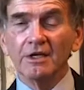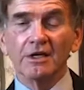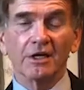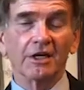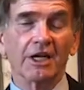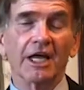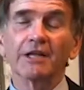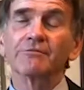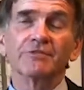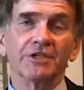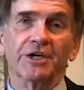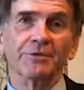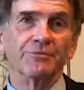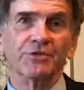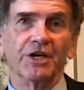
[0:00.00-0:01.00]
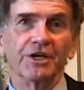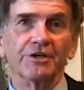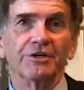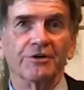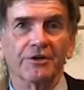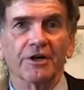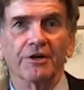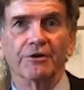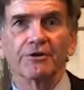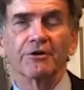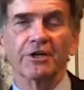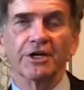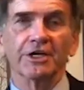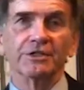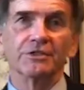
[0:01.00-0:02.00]
a lot of times I hear our
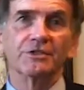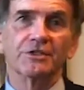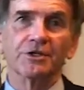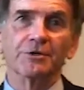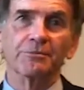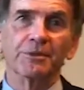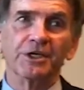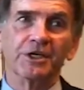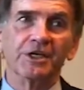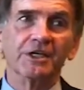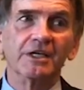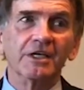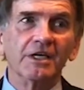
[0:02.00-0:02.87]
clients tell me,